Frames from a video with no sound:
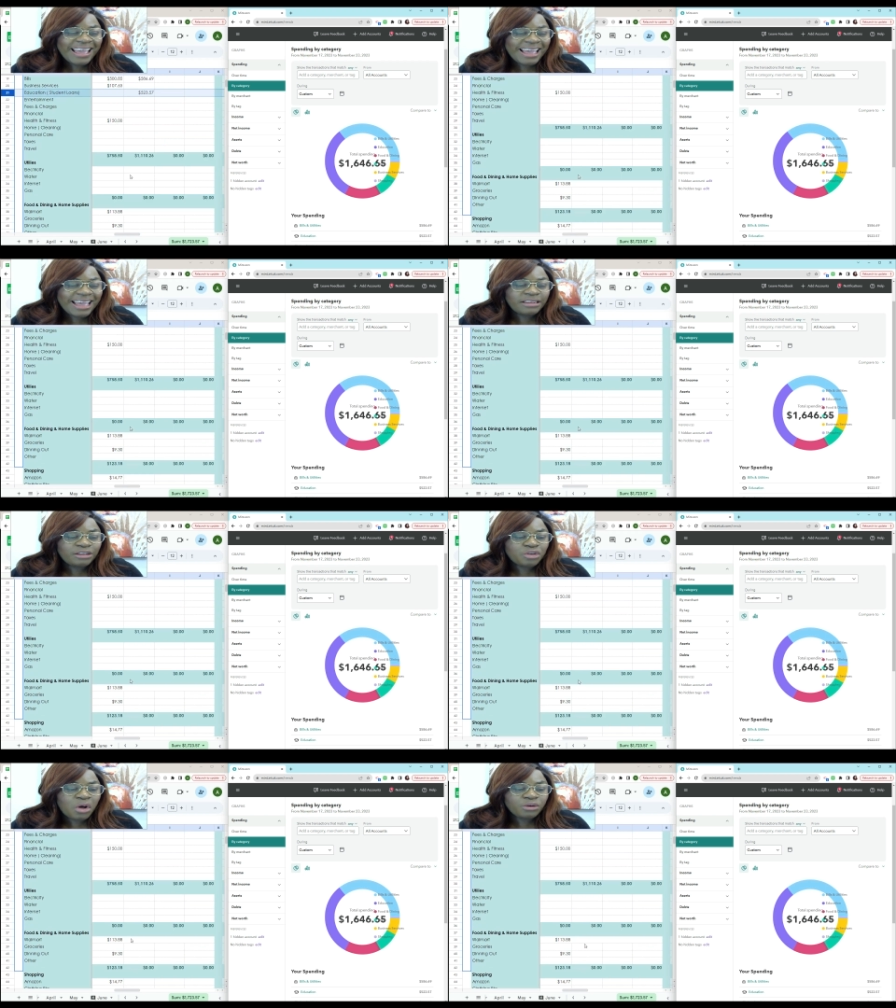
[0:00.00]
And
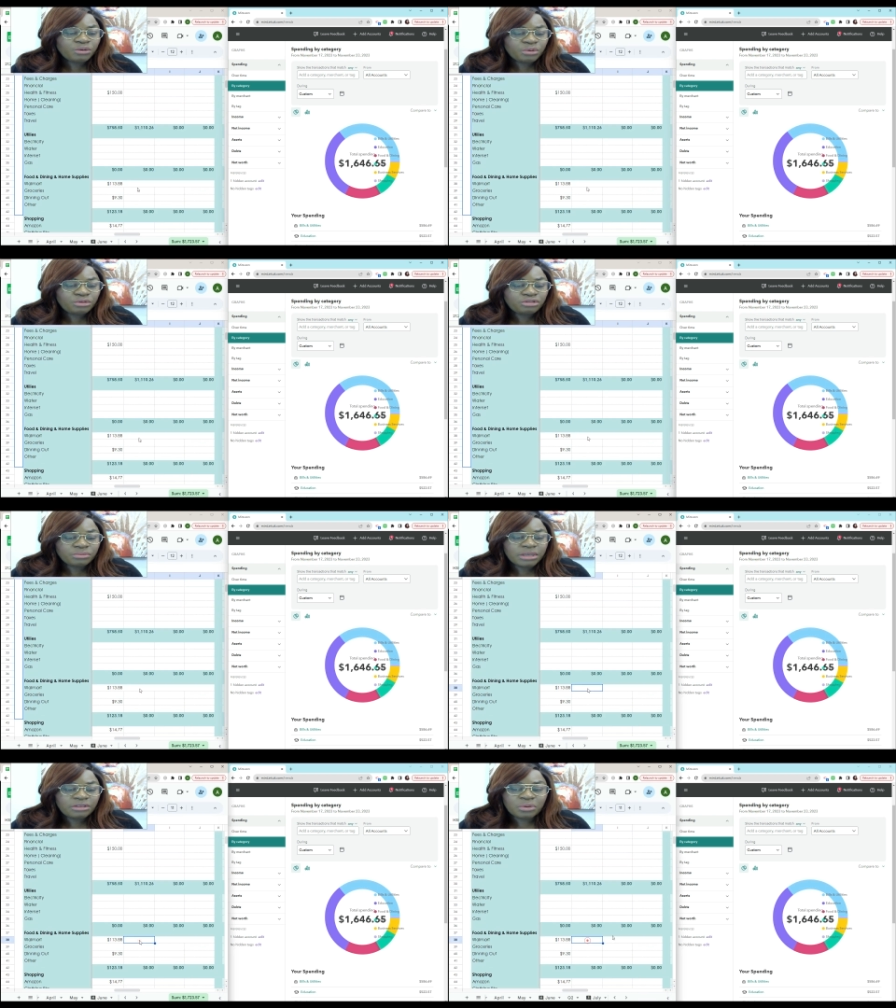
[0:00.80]
it's all
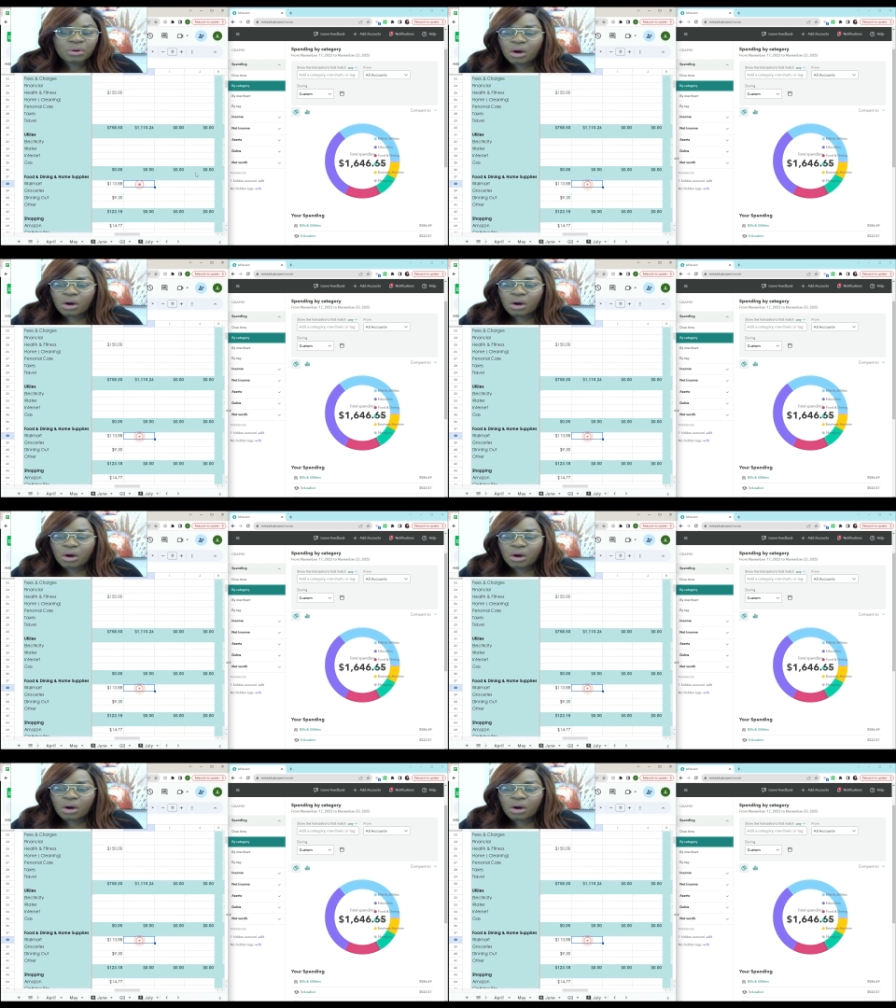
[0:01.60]
groceries or